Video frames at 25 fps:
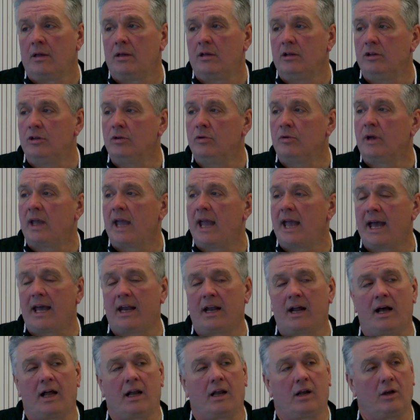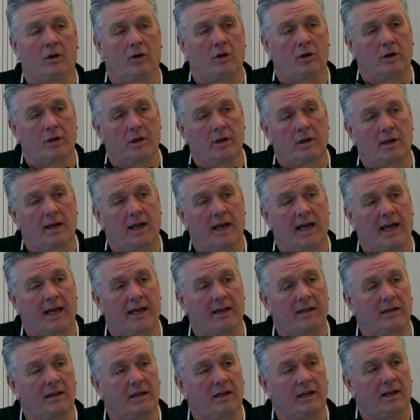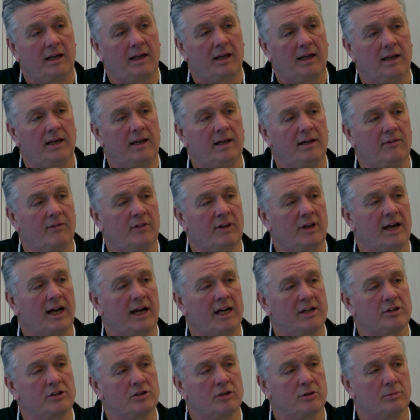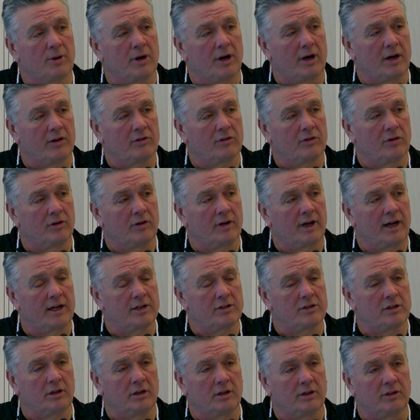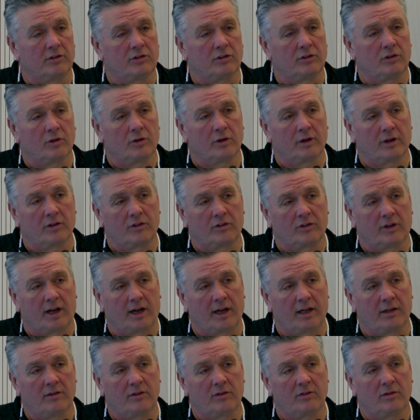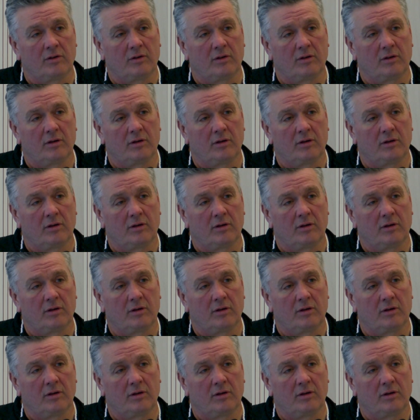You cannot look at any of the national parks or national historic sites